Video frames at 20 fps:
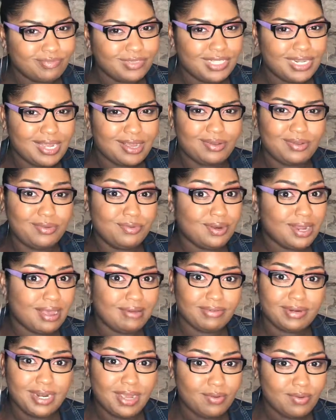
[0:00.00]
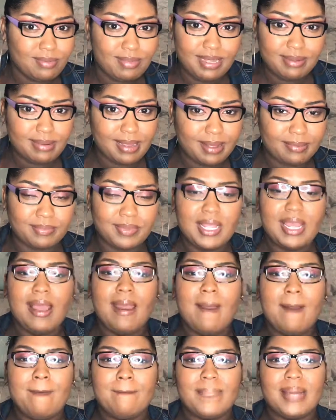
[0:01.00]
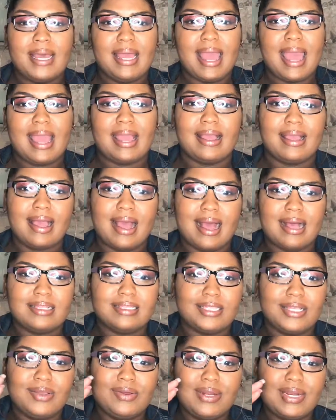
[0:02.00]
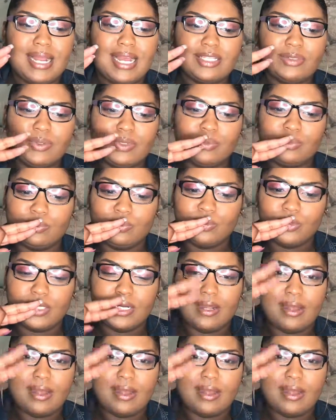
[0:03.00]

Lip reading: You know, you never know with me, baby. But hey, I'll see you in the next one.